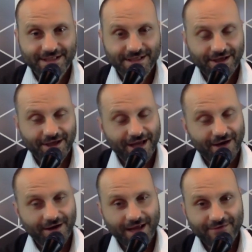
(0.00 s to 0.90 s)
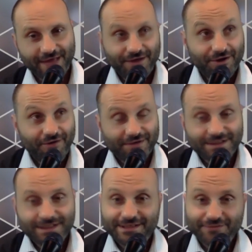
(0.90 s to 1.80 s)
and that
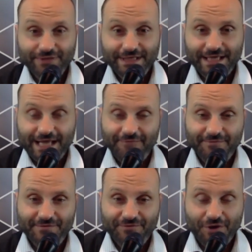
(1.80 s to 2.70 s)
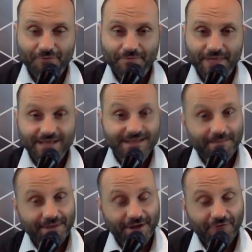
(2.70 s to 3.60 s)
nervousness really comes from
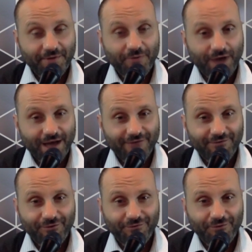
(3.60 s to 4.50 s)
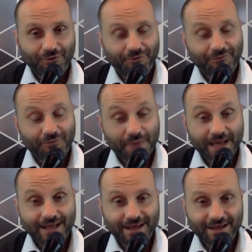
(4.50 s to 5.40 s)
something that I've been waiting for
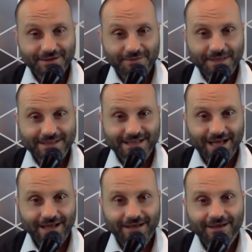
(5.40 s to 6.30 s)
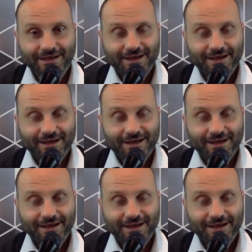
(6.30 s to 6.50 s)
many years, I must say.